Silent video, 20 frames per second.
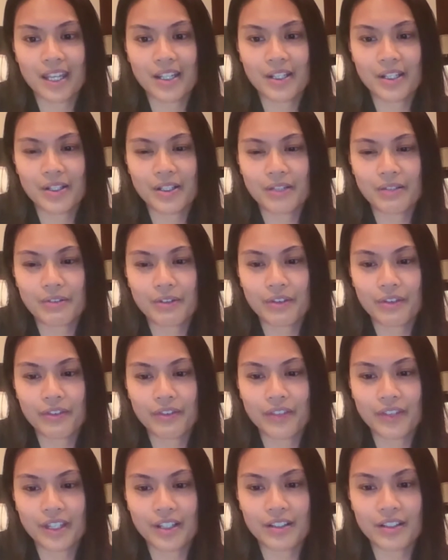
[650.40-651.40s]
never
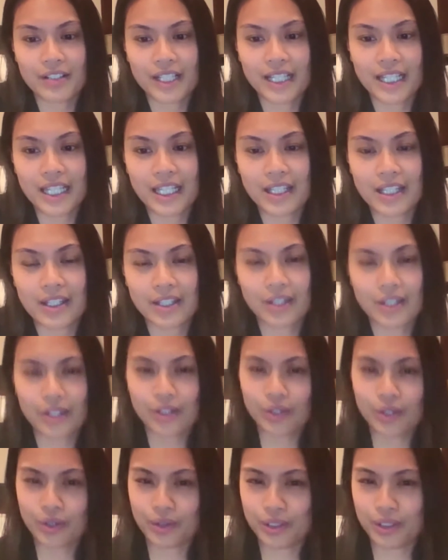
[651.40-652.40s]
feel like
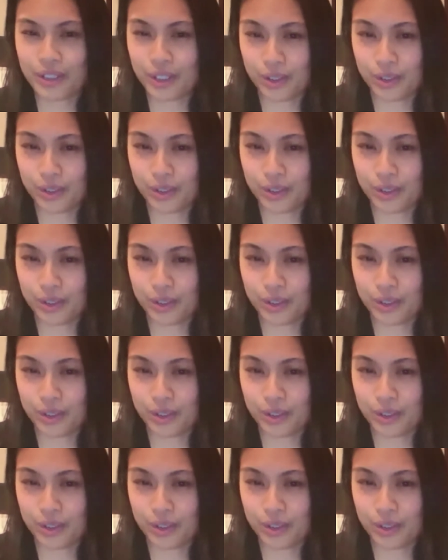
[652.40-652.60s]
you're alone.